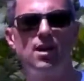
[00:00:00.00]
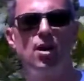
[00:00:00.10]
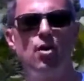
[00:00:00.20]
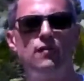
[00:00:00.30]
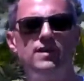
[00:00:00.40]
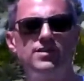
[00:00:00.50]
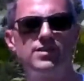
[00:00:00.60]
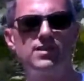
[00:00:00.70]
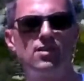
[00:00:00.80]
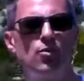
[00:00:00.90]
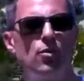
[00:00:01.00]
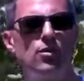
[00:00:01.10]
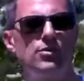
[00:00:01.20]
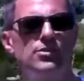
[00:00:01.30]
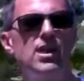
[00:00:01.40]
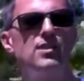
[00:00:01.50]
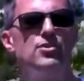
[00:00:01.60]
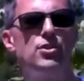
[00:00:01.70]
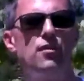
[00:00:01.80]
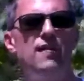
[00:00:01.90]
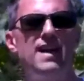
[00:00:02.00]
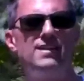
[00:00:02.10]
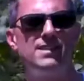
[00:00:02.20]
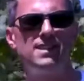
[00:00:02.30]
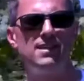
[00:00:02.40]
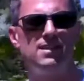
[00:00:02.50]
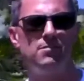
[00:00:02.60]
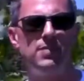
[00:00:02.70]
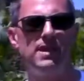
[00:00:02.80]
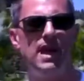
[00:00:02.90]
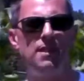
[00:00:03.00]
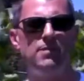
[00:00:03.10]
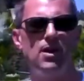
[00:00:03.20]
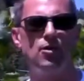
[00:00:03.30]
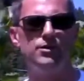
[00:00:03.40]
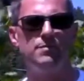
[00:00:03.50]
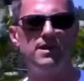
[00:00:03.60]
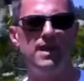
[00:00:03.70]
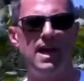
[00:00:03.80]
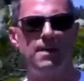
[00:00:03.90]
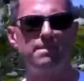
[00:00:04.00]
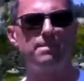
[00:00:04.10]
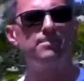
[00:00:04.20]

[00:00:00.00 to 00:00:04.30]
Jovis, or sangiovese became the ultimate name.